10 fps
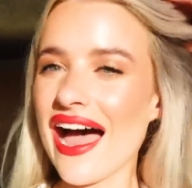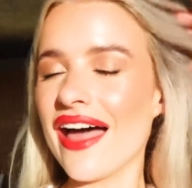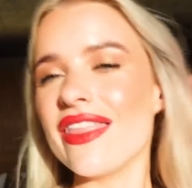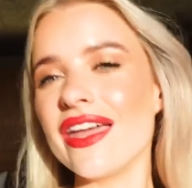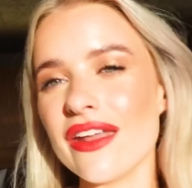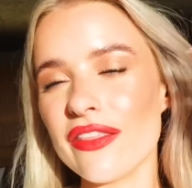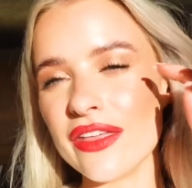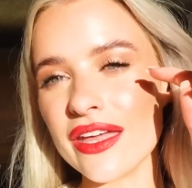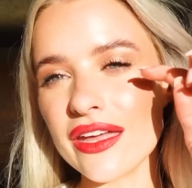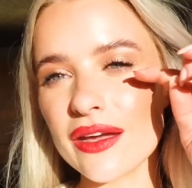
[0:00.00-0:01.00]
And then
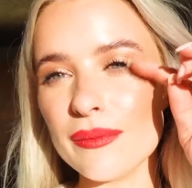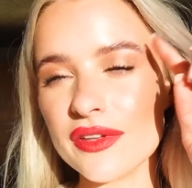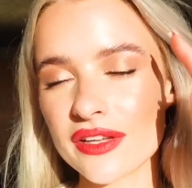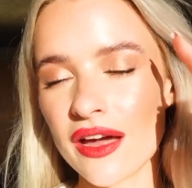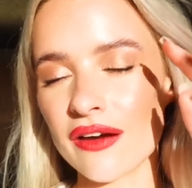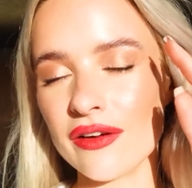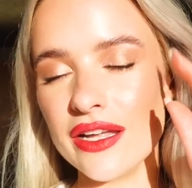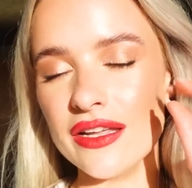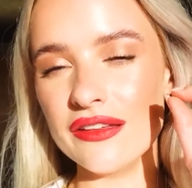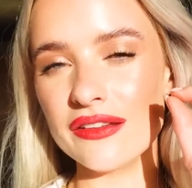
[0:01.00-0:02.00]
the
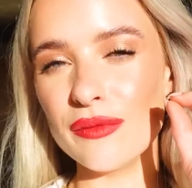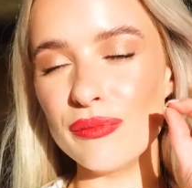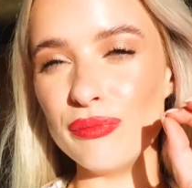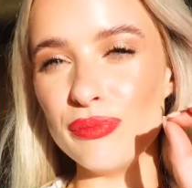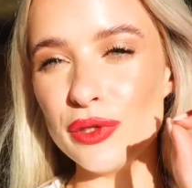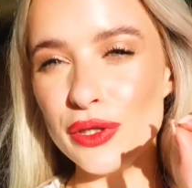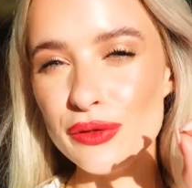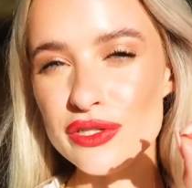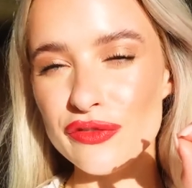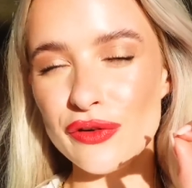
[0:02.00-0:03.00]
mascara is
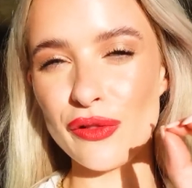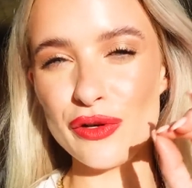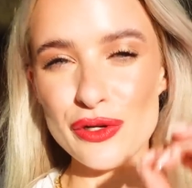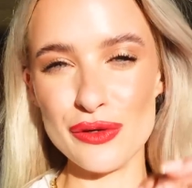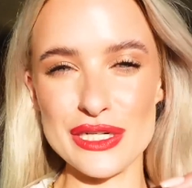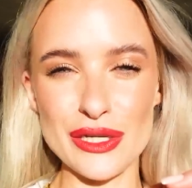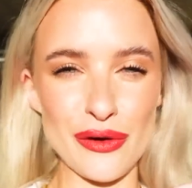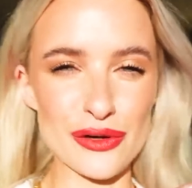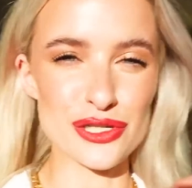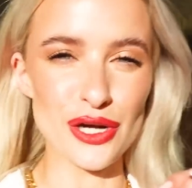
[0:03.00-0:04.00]
beautiful, the new
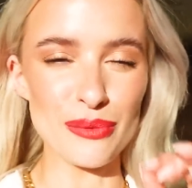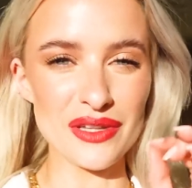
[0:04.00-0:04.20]
Diorshow